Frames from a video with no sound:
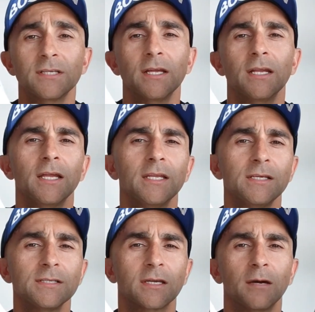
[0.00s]

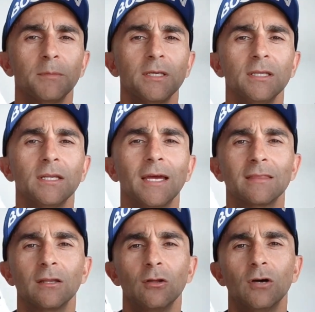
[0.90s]
1080 is coming in
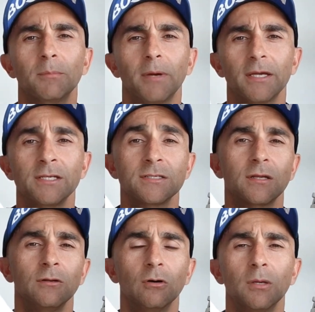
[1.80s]
at the lighter package,
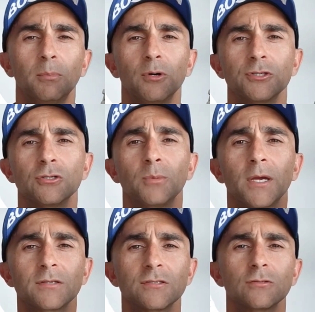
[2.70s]
so
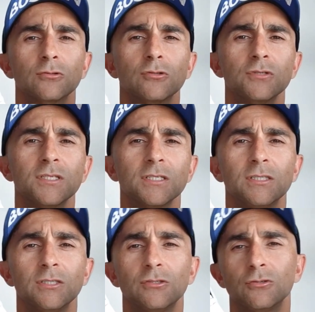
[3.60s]
9.2 ounces or
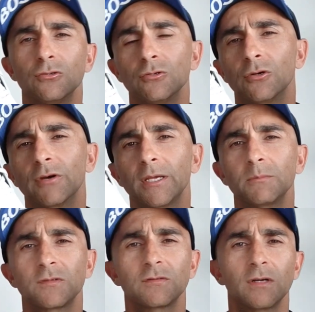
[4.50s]
262
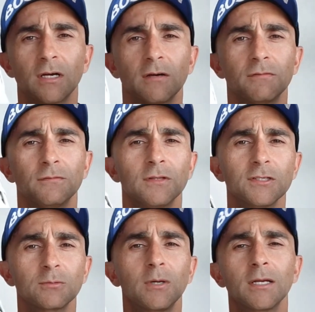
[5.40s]
grams for
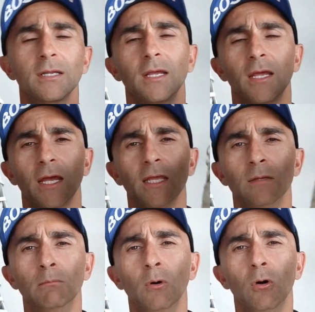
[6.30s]
this one.
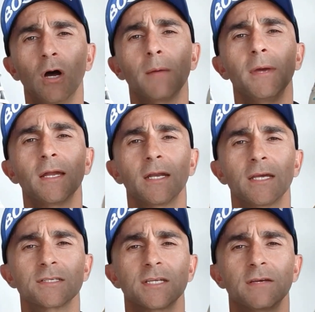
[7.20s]
And the More, about an
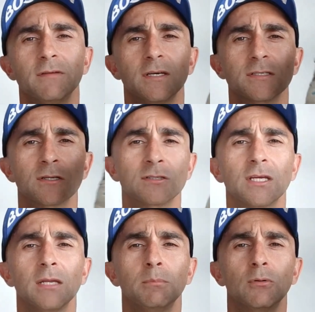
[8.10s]
ounce heavier, so
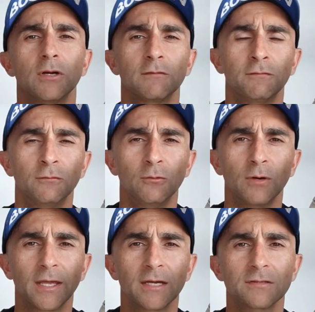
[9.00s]

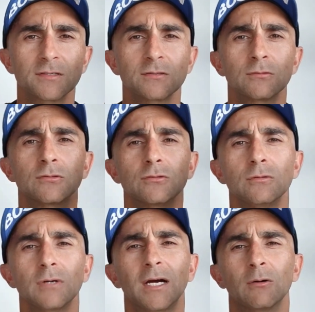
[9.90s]
10.4 ounces or
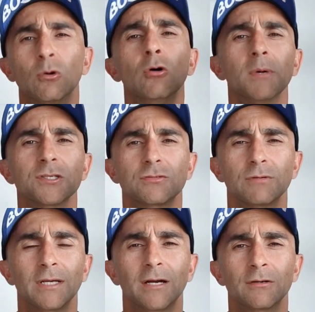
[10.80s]
almost
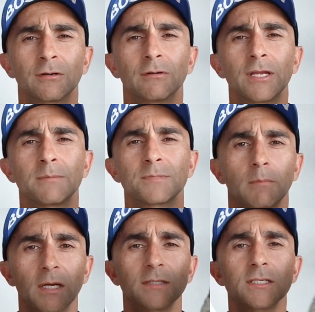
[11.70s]
300 grams.
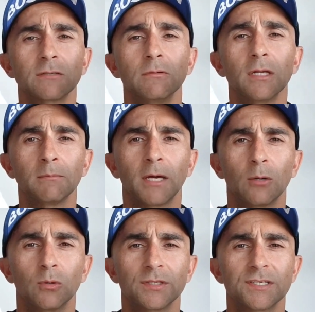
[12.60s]
But it doesn't really
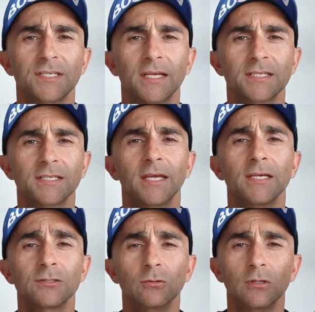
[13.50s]
matter what the stats
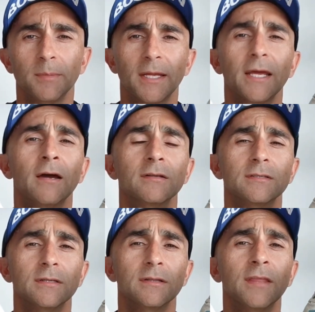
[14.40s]
say, it's all about
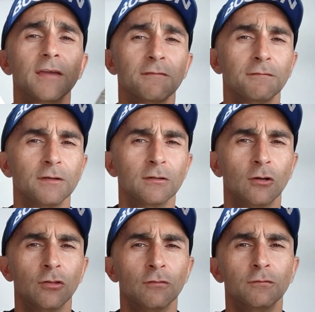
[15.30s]
how they feel
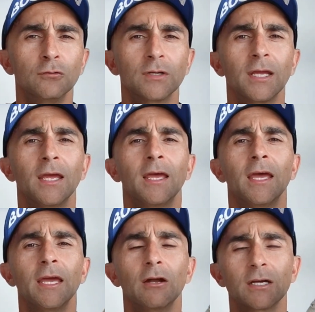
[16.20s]
on the foot.
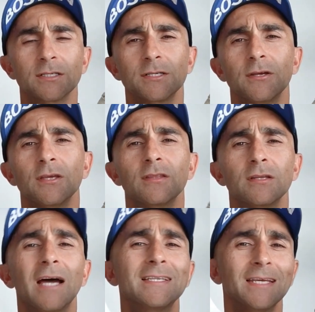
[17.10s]
And I can tell you
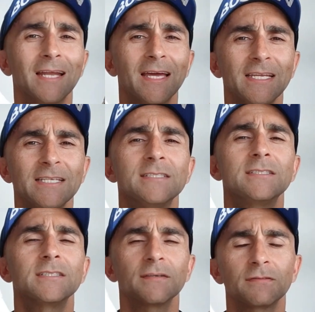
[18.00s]
that a
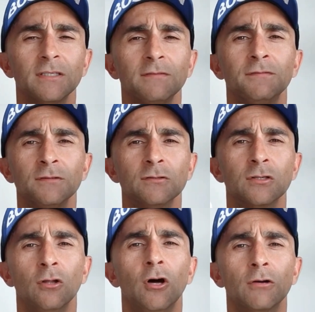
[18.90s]
1080 definitely
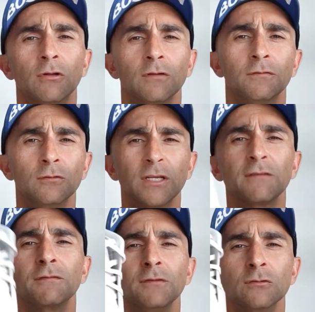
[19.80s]
feels lighter on the foot,
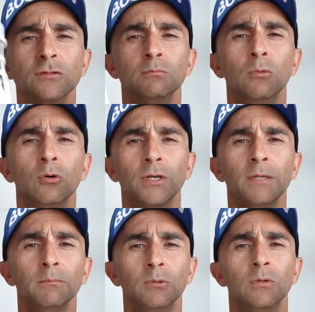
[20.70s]
it feels more
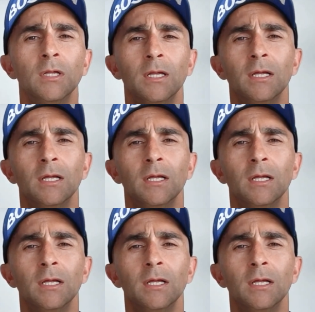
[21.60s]
nimble.